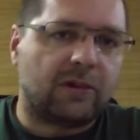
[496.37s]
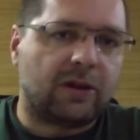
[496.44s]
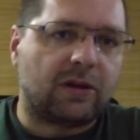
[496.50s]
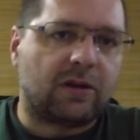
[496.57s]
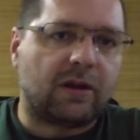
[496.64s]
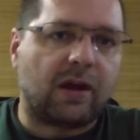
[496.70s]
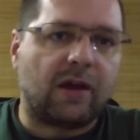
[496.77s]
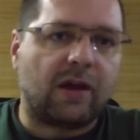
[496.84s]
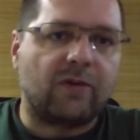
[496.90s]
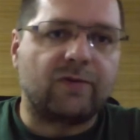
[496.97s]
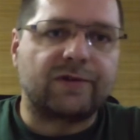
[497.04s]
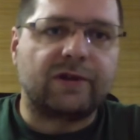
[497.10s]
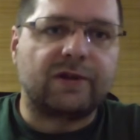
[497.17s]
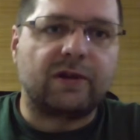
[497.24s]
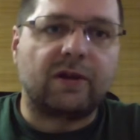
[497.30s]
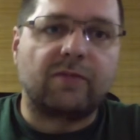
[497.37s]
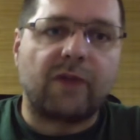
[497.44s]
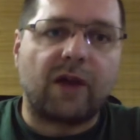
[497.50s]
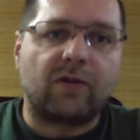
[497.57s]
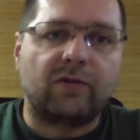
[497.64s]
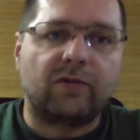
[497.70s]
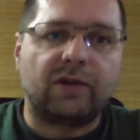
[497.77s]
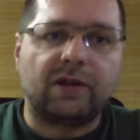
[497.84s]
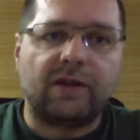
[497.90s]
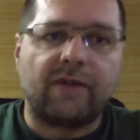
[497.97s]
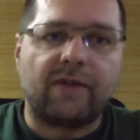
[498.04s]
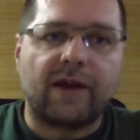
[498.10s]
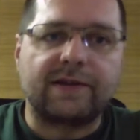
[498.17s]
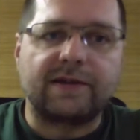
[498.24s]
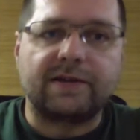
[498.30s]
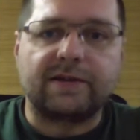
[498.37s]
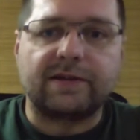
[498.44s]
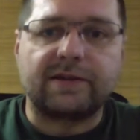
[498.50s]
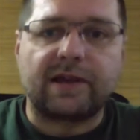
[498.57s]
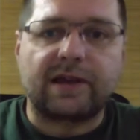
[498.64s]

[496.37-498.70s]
they are using MikroTik devices as